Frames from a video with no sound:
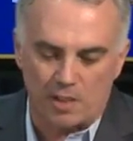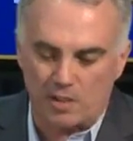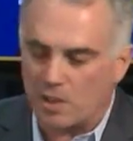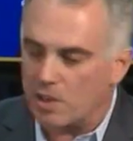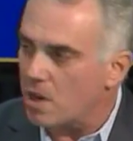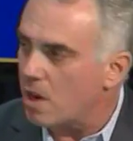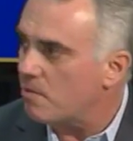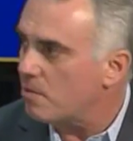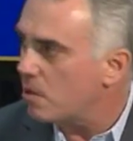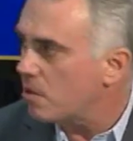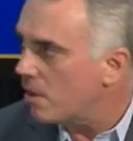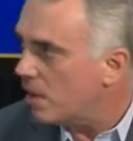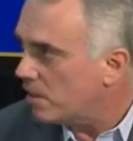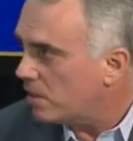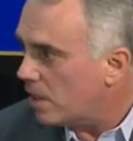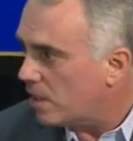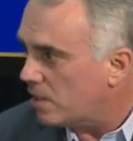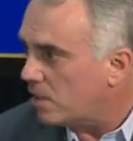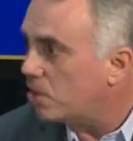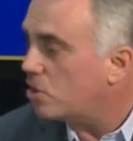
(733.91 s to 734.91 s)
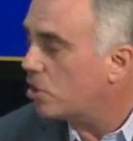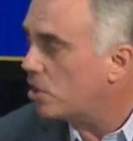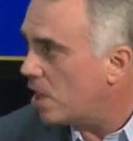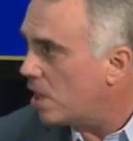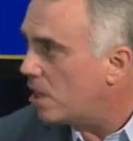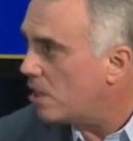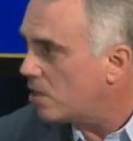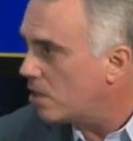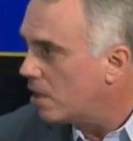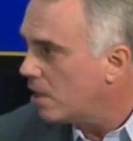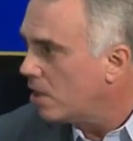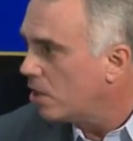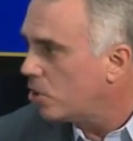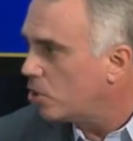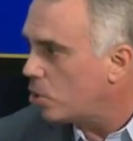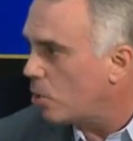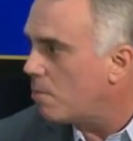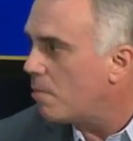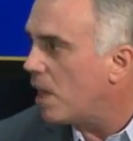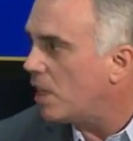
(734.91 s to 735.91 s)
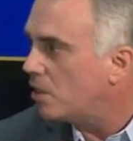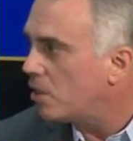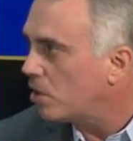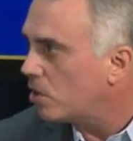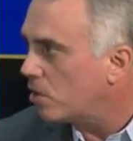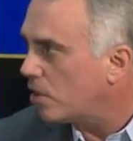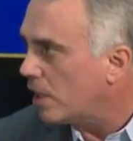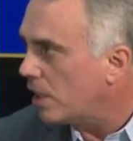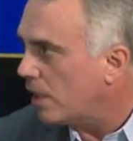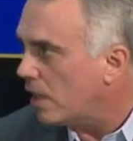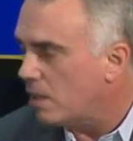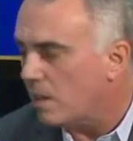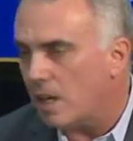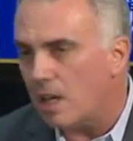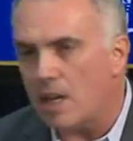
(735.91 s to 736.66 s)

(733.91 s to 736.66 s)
As the governor has said, it's changed tremendously, and,